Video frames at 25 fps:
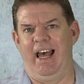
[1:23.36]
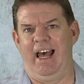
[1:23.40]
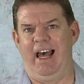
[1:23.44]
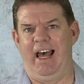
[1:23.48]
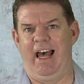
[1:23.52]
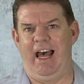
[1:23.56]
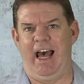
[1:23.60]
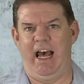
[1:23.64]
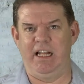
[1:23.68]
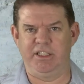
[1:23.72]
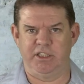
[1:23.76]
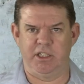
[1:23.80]

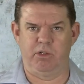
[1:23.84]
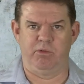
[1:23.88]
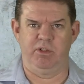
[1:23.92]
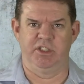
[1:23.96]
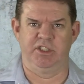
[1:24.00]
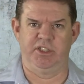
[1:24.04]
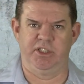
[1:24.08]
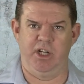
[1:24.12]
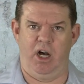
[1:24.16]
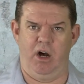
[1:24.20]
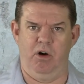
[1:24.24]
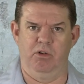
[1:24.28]
As a
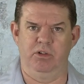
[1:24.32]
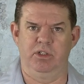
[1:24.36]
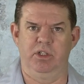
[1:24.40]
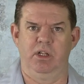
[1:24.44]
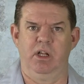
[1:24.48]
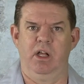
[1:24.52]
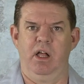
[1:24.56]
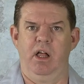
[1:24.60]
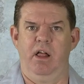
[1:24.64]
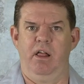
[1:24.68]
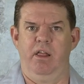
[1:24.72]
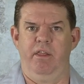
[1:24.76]
result,
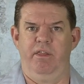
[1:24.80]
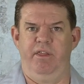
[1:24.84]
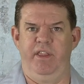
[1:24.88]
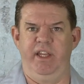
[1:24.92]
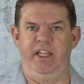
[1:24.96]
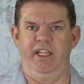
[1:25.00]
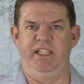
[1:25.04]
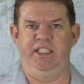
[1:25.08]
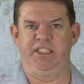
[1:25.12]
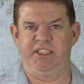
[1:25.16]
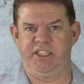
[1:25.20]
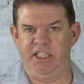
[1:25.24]

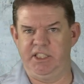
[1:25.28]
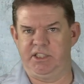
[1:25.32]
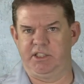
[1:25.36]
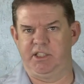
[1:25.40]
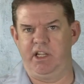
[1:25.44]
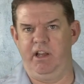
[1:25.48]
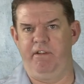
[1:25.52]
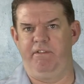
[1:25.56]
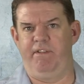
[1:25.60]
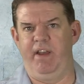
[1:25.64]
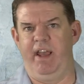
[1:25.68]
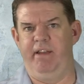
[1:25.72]
the
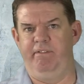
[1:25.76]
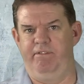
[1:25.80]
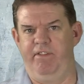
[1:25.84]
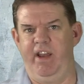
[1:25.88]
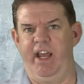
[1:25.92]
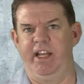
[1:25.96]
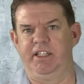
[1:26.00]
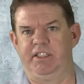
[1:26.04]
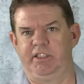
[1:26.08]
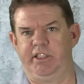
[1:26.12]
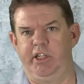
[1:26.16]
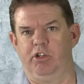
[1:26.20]
SysDef
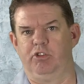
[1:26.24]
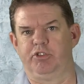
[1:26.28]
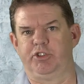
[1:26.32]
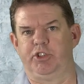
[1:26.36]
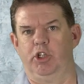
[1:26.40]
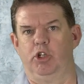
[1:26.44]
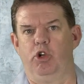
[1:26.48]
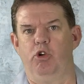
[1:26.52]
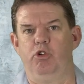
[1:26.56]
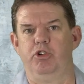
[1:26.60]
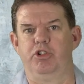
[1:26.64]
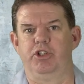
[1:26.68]
Advanced Steel
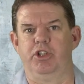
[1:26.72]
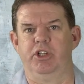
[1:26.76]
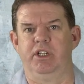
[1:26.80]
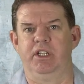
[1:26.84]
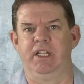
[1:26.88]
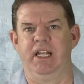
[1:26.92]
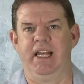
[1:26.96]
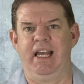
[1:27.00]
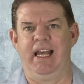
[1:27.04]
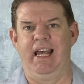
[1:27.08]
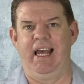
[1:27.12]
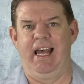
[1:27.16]

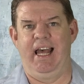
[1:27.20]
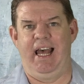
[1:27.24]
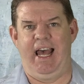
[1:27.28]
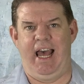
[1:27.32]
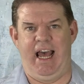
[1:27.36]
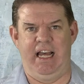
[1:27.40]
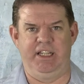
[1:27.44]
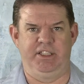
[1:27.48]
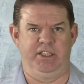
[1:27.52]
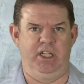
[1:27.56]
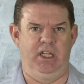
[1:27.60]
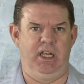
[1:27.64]
solution
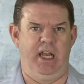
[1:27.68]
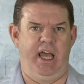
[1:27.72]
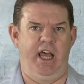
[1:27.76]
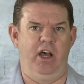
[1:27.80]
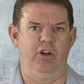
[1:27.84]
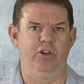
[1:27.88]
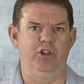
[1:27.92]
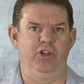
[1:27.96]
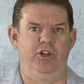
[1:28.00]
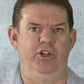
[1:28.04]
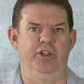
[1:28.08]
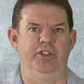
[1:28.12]
has
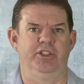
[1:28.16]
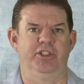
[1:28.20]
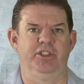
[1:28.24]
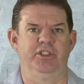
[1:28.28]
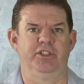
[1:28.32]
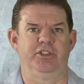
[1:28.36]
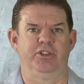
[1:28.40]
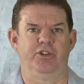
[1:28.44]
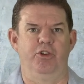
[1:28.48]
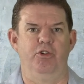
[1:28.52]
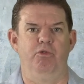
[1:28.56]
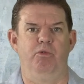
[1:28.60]
allowed users
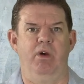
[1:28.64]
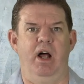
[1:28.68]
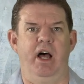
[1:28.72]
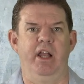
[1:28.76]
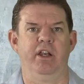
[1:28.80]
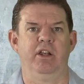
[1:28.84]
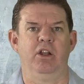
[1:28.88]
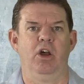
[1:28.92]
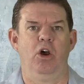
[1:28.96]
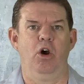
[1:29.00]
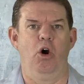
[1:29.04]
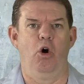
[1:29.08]
to
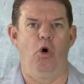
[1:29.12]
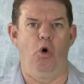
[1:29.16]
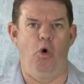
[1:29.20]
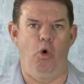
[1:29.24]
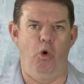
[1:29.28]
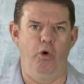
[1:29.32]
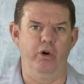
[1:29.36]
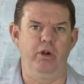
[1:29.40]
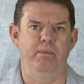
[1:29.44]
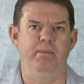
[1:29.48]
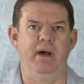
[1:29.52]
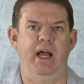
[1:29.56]
run
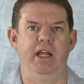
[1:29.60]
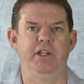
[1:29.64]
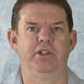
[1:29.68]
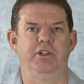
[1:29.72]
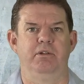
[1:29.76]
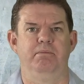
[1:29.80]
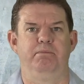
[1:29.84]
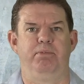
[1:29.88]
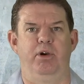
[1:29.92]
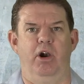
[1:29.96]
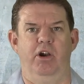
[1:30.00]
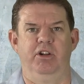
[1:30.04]

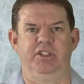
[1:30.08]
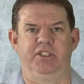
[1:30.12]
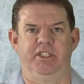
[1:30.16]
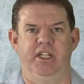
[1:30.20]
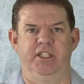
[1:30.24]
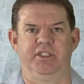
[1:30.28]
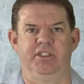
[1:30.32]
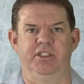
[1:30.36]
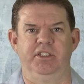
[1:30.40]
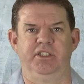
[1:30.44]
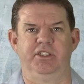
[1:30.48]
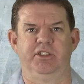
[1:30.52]
automation
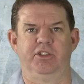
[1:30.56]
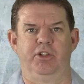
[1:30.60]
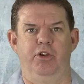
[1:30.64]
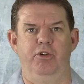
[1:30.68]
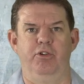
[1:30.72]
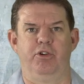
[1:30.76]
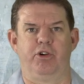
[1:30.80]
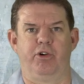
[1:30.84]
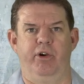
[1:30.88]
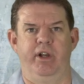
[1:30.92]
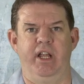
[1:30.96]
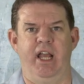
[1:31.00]
processes to
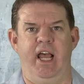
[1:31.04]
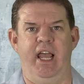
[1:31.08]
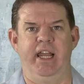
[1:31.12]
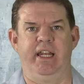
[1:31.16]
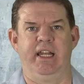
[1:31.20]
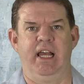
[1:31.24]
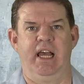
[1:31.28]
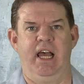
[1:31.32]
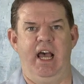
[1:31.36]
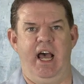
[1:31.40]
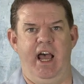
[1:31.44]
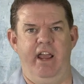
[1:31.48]
create
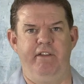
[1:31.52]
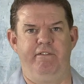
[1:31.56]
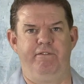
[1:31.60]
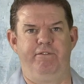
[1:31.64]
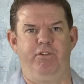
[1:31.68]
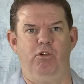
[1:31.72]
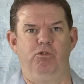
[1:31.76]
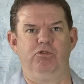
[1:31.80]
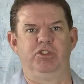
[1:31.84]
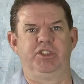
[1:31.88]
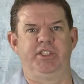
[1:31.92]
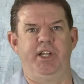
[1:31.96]
a
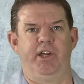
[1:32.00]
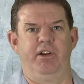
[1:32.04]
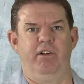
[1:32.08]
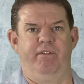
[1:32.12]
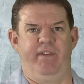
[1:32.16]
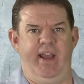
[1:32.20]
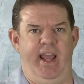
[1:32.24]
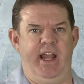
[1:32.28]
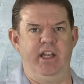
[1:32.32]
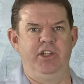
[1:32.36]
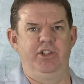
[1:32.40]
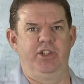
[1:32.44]
full set of
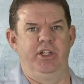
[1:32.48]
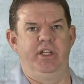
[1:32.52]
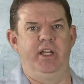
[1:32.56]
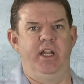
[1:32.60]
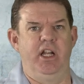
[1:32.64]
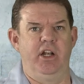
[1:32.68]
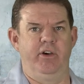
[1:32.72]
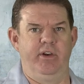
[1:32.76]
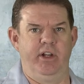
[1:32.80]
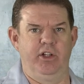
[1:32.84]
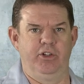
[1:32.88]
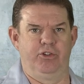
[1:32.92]

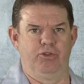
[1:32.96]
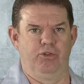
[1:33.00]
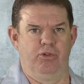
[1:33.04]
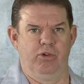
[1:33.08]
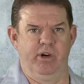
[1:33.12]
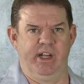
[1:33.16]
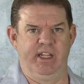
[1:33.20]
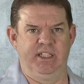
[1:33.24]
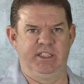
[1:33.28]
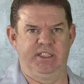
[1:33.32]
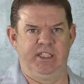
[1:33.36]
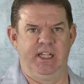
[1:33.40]
engineering
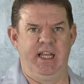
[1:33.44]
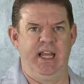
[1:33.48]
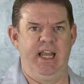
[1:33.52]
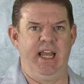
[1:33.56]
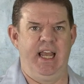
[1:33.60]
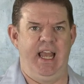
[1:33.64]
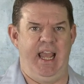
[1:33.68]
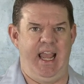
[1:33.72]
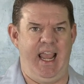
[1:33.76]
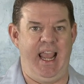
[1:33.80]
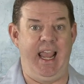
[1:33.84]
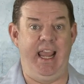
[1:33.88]
drawings
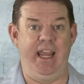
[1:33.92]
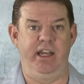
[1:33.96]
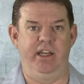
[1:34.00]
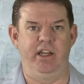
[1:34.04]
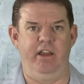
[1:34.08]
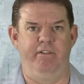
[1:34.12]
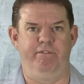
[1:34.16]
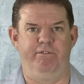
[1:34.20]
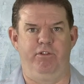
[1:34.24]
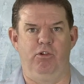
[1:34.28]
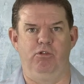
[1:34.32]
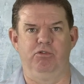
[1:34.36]
and a
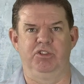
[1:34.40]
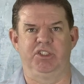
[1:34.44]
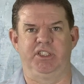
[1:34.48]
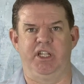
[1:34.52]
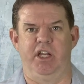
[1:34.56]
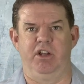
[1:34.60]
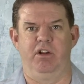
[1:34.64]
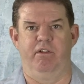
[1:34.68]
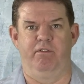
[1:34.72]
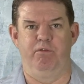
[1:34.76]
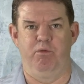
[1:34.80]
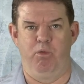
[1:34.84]
full
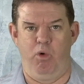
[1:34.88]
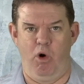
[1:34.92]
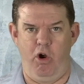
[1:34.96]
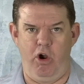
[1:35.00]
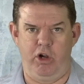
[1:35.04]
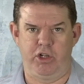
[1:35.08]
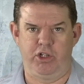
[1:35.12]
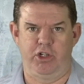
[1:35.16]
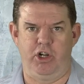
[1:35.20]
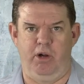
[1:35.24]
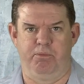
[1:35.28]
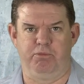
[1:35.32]
set of
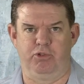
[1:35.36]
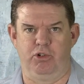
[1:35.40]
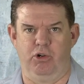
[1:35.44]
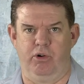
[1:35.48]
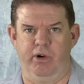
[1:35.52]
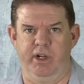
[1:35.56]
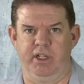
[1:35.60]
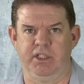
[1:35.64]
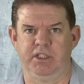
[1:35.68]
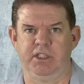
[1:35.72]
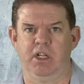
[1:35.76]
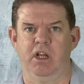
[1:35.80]
workshop
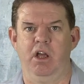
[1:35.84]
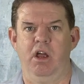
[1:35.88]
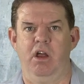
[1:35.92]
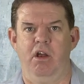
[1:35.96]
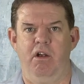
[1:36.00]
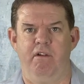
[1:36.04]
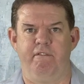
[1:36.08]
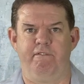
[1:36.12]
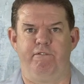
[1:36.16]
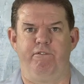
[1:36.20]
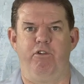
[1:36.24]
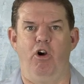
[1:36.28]
drawings
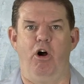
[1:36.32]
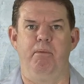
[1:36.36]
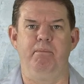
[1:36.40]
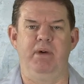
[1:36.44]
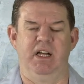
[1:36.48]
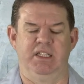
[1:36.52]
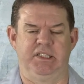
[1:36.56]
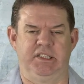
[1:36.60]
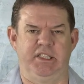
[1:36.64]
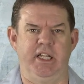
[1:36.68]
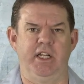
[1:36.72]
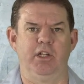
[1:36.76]
from a
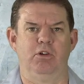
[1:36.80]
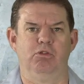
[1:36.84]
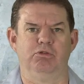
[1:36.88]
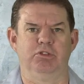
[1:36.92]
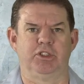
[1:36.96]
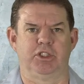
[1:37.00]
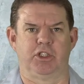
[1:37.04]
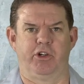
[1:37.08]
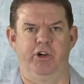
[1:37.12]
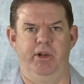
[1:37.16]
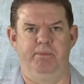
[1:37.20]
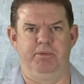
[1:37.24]
single
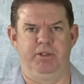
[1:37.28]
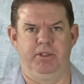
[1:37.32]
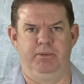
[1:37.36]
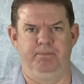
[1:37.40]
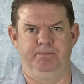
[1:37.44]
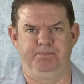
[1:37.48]
script.